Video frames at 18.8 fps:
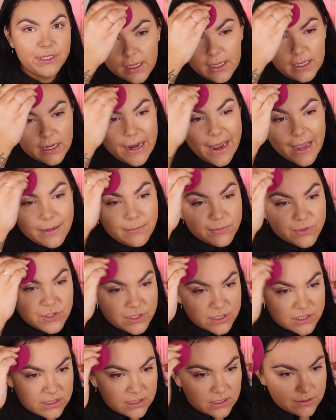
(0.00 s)
And I'm
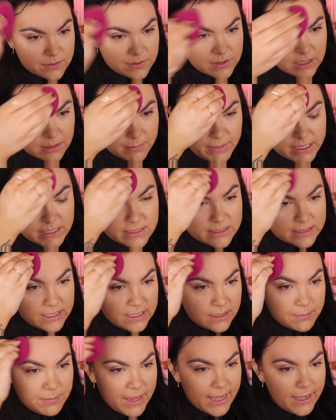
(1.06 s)
just using my
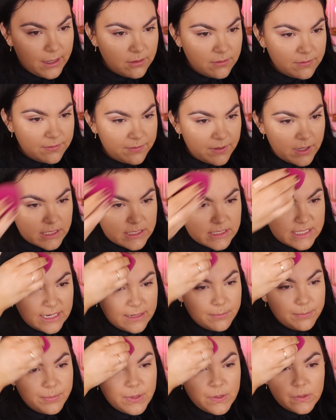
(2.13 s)
same e.l.f.
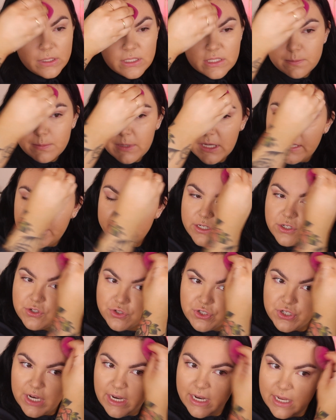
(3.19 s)
damp beauty
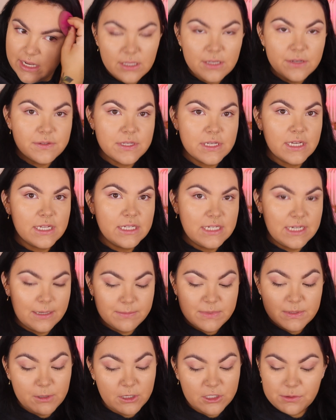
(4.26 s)
sponge, and using a damp
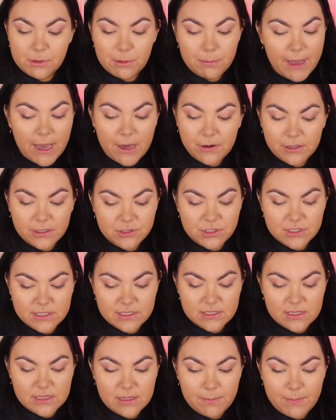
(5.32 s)
sponge with powder is
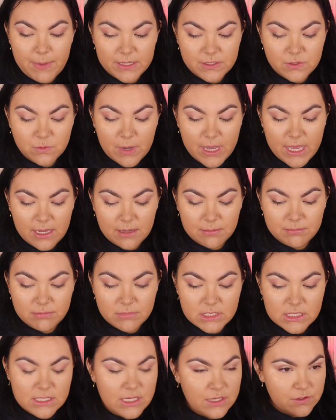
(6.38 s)
just the best way
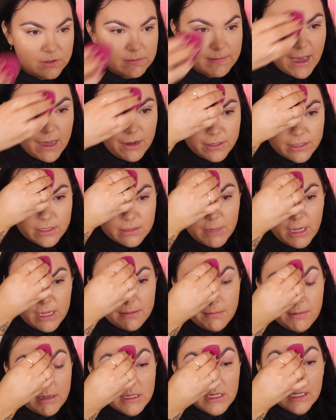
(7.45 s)
to use powder in my
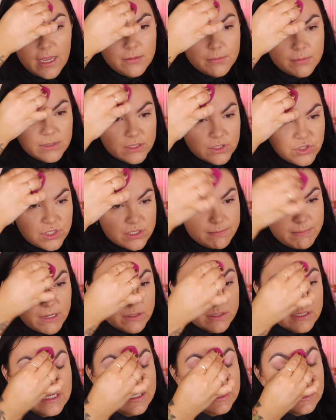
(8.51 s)
opinion. It really just
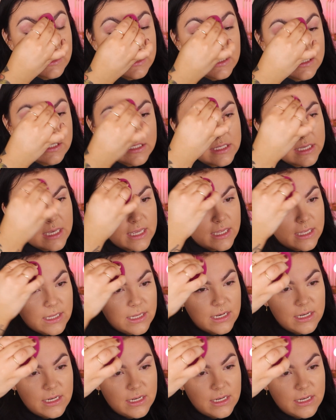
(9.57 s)
melts it into the skin.